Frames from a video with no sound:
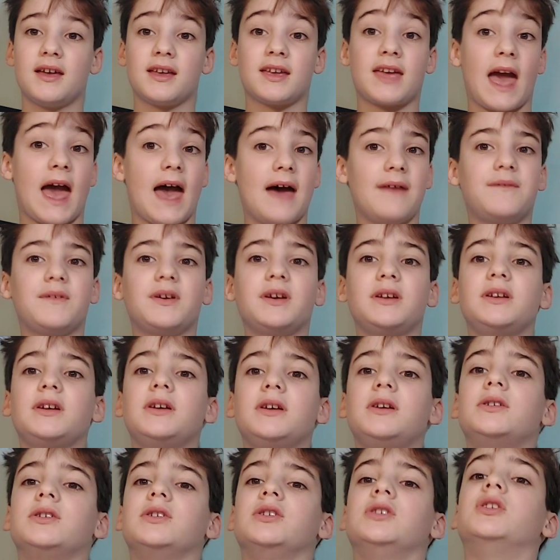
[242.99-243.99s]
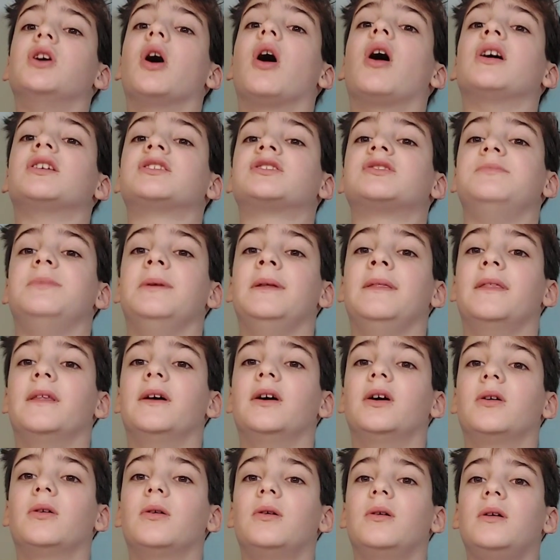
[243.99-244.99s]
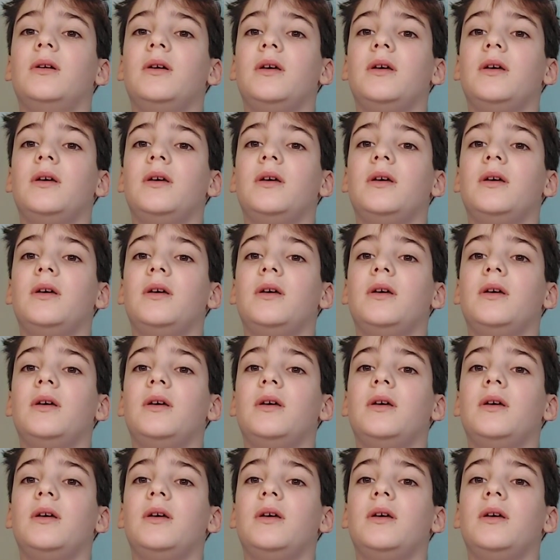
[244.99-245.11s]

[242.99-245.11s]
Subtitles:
Kevin Gausman, though.